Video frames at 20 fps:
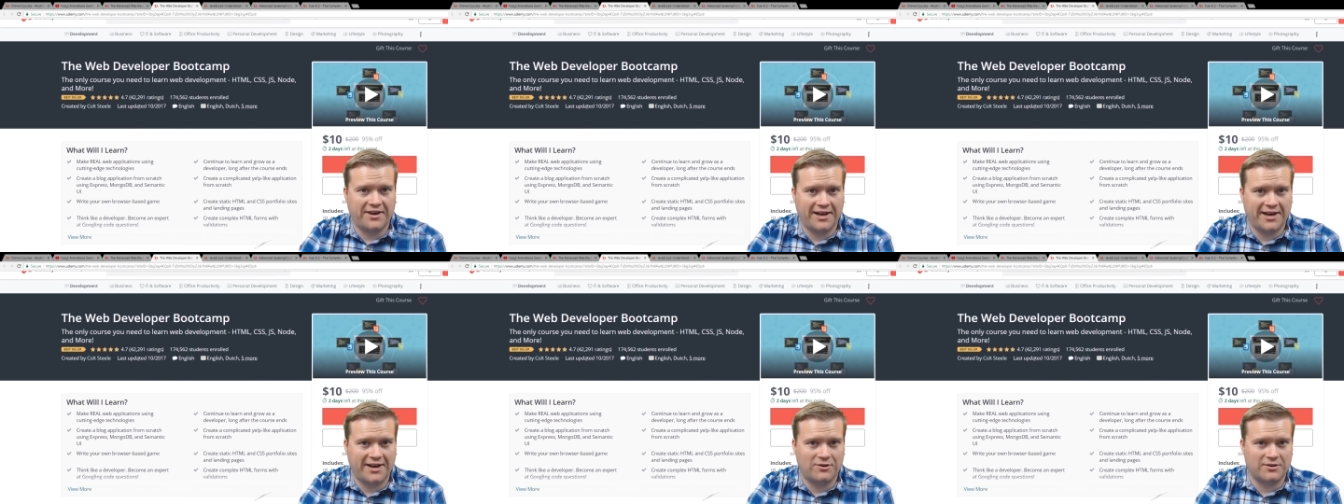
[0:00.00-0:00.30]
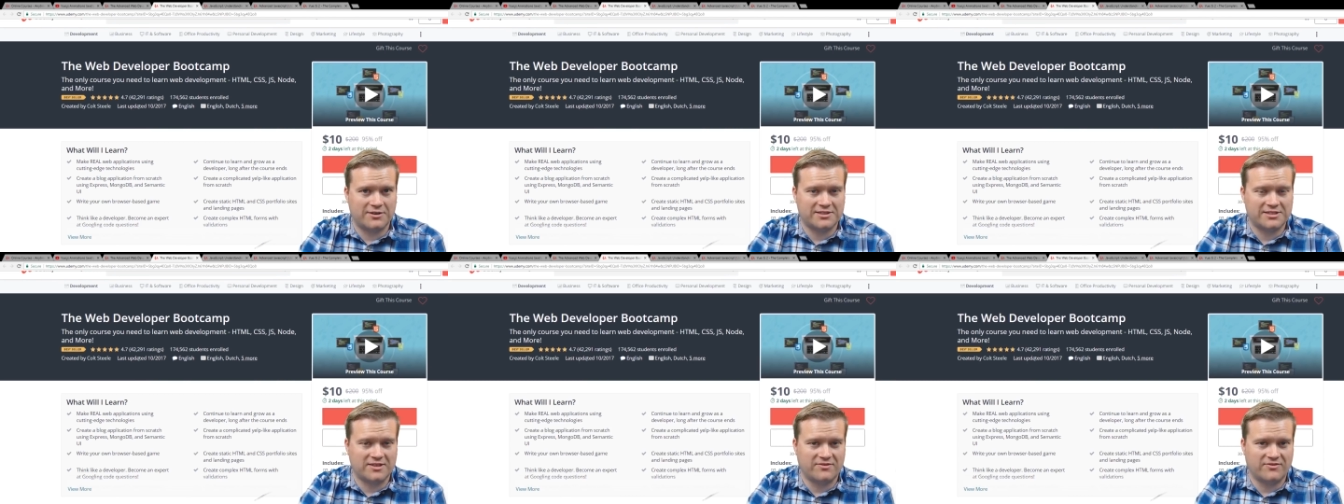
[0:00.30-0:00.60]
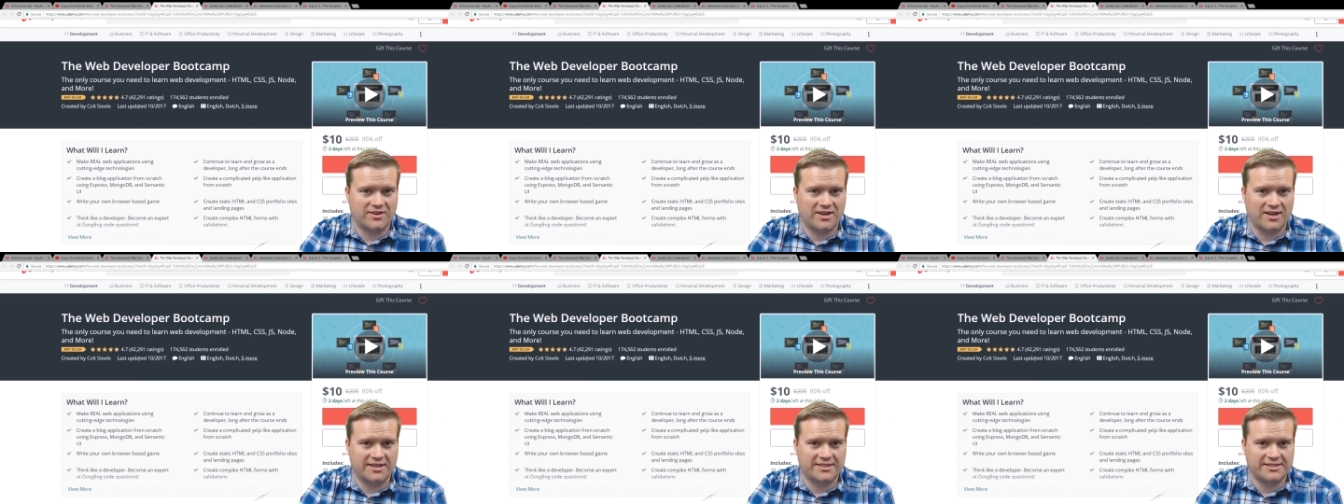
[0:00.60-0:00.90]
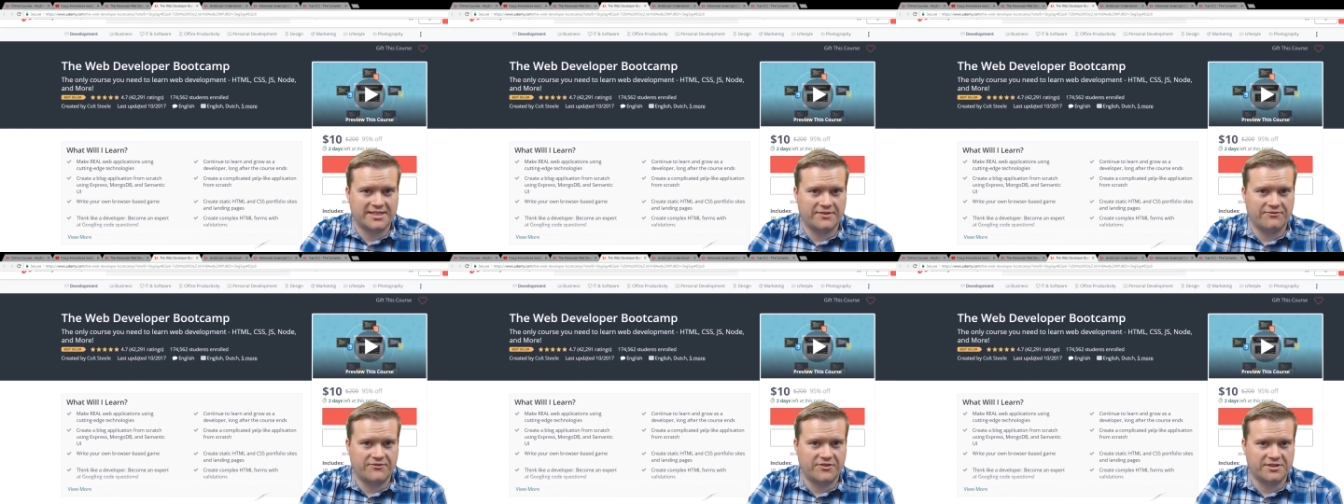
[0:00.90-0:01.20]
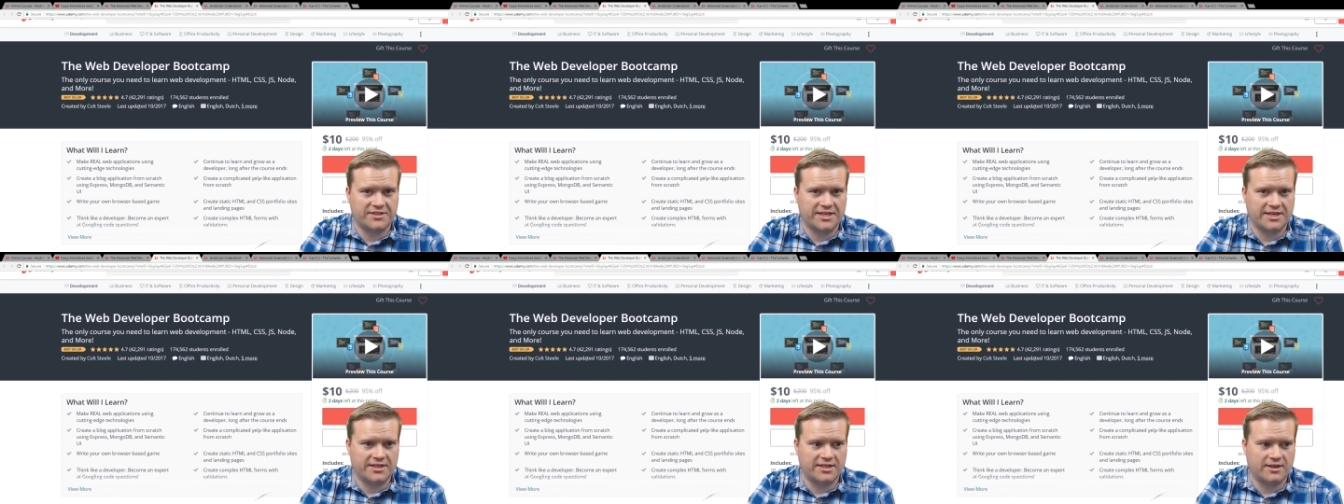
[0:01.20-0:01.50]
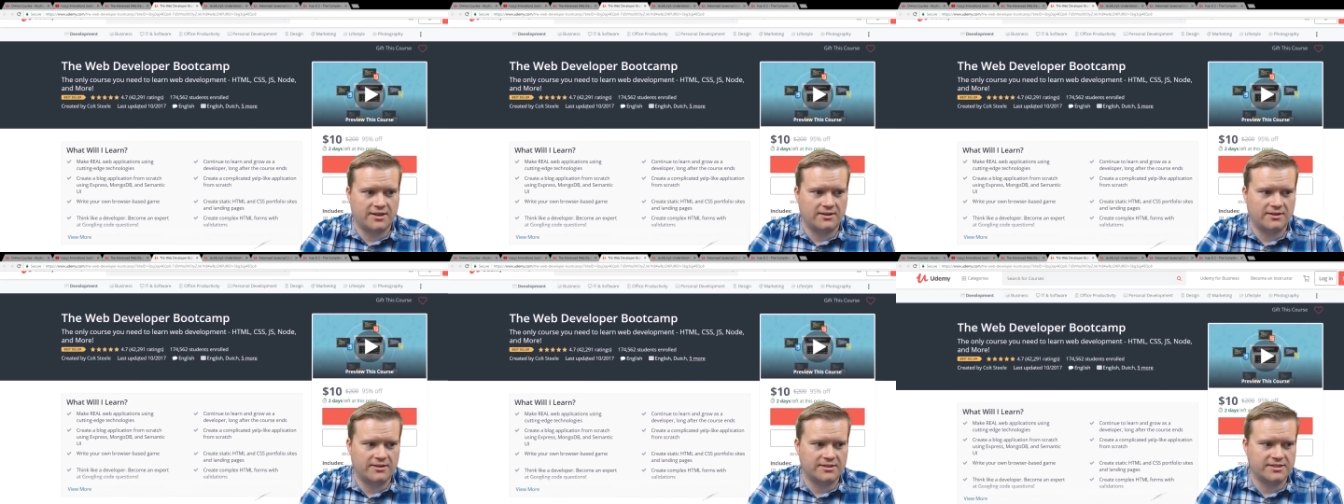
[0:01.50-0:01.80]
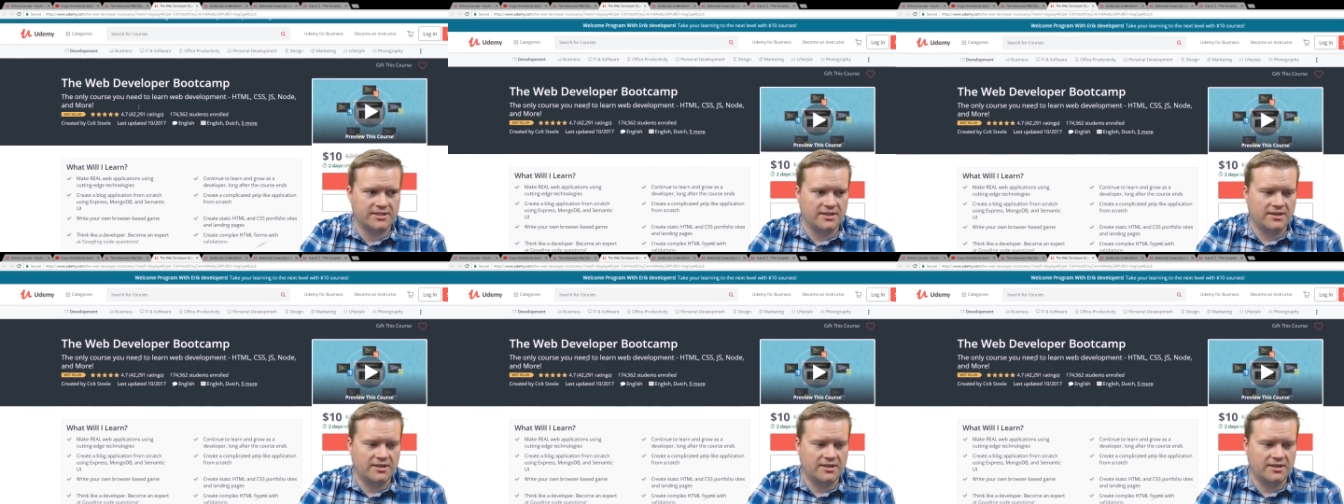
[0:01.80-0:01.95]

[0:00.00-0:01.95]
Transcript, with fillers: hours of content for $10